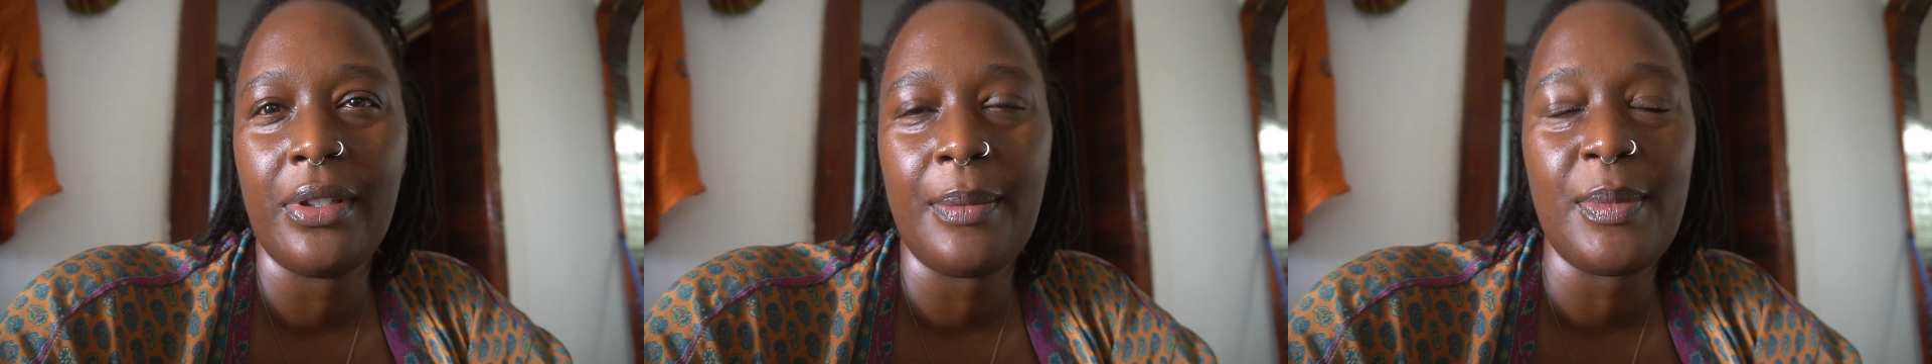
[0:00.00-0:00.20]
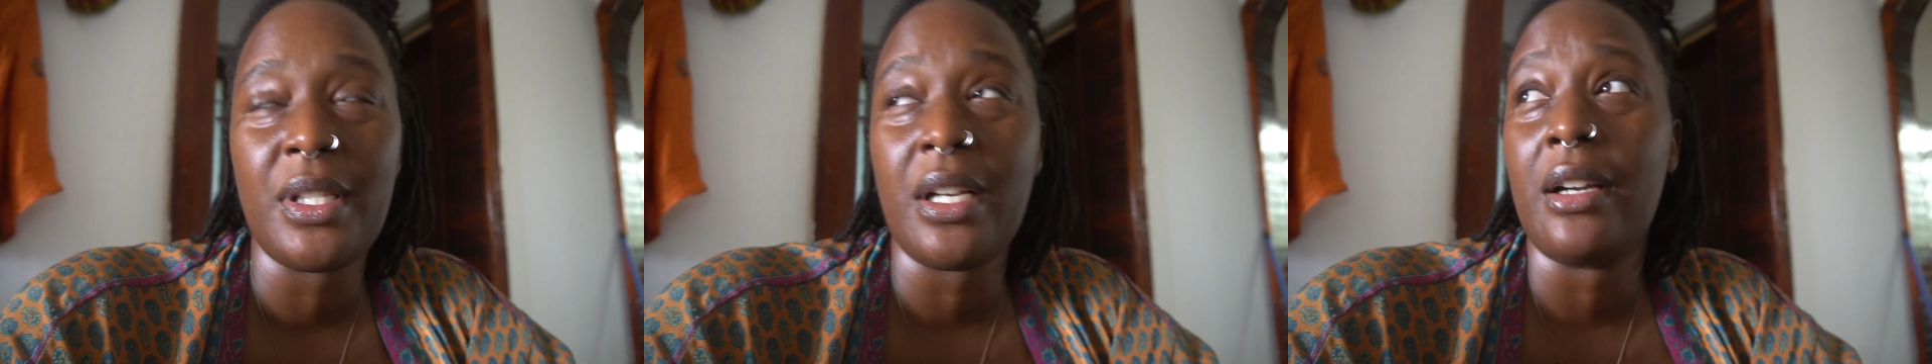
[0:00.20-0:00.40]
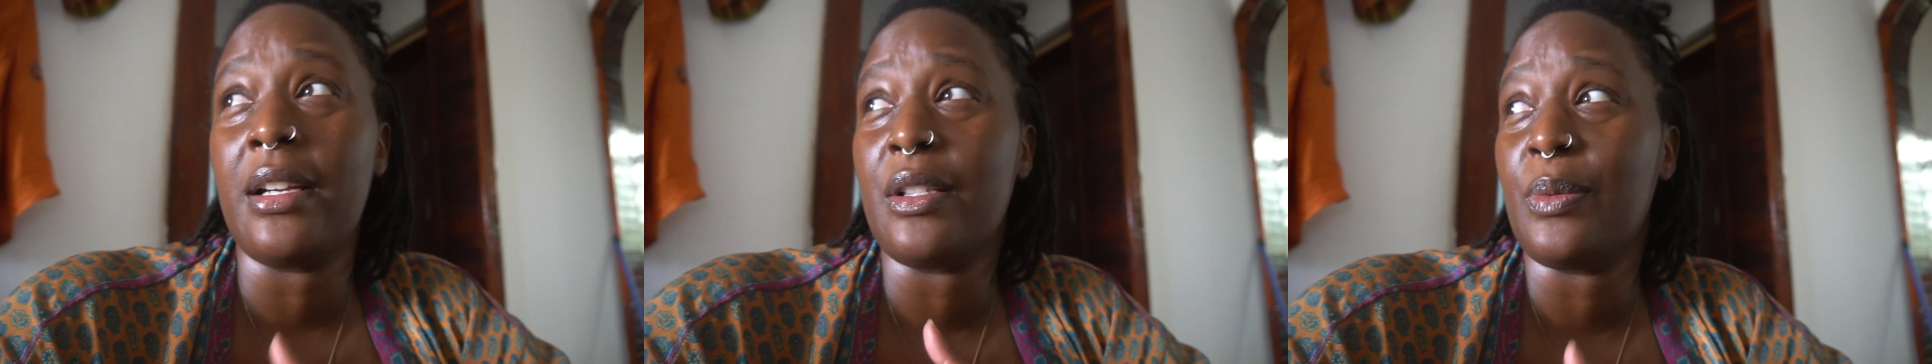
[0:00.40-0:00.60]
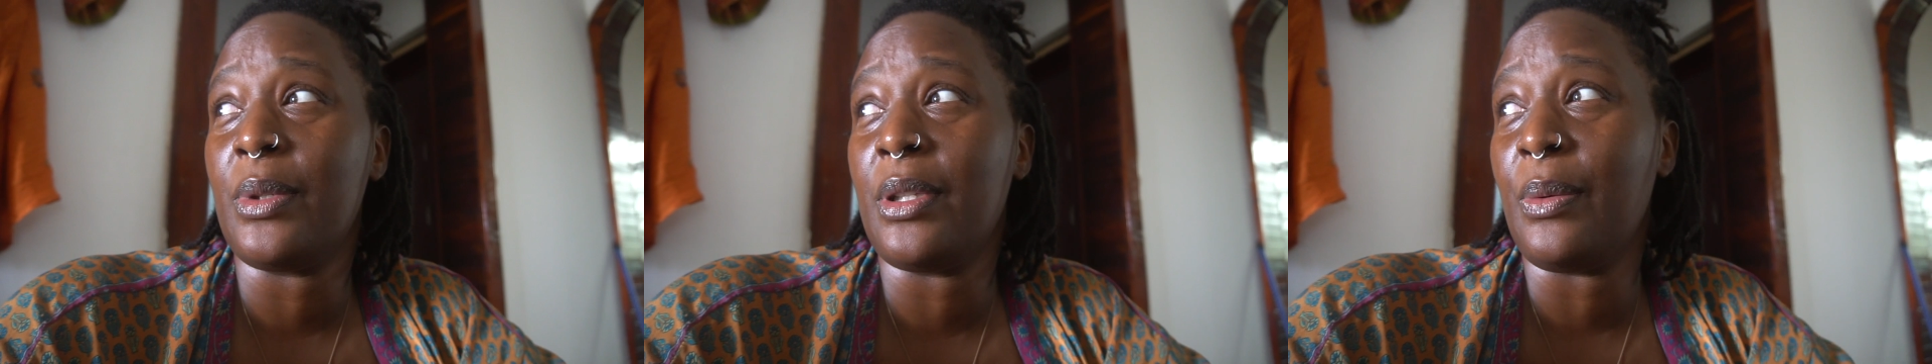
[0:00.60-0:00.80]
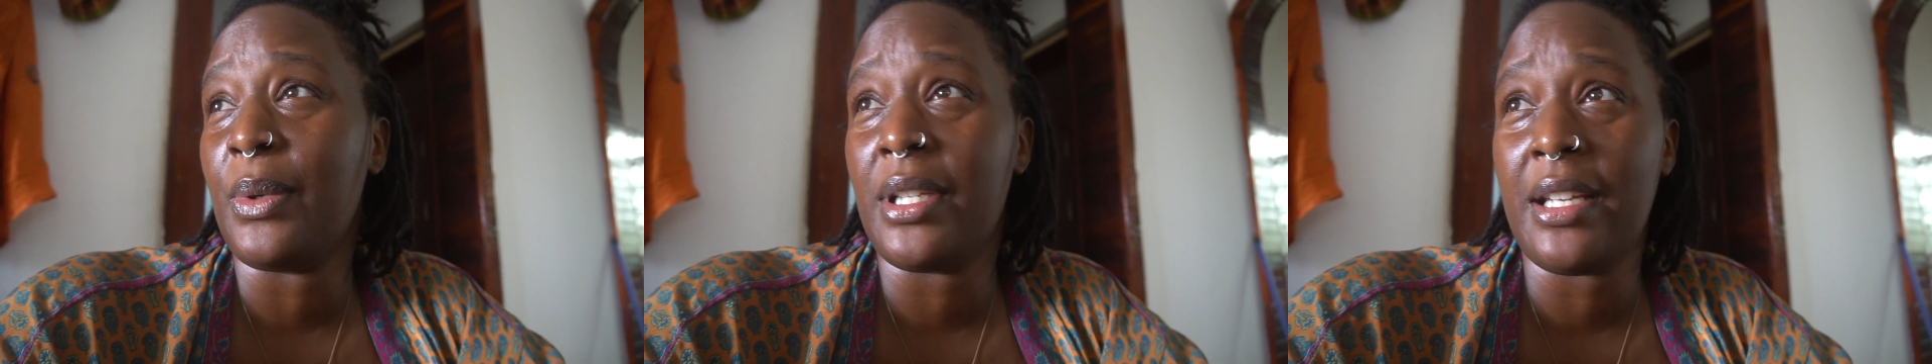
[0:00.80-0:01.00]
I'm sorry, it's
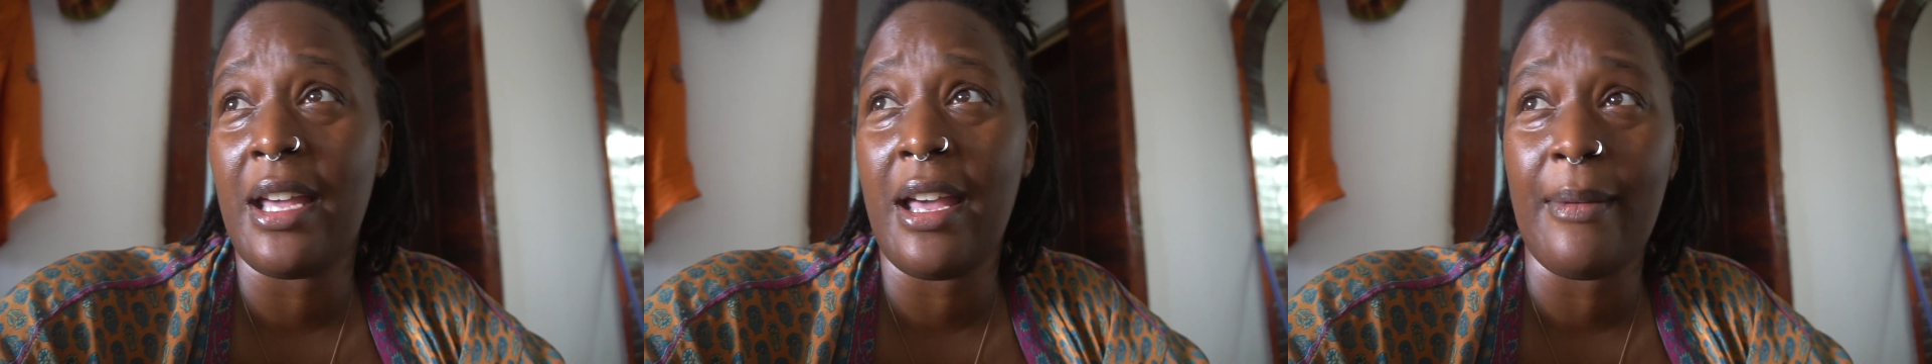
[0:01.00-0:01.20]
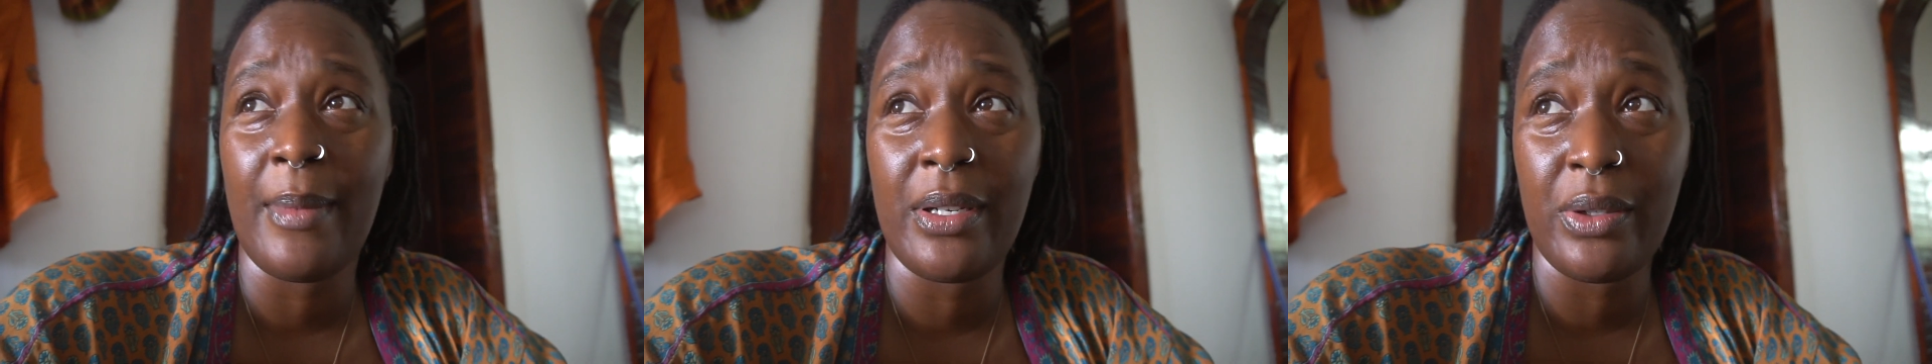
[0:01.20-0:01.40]
really windy. I have my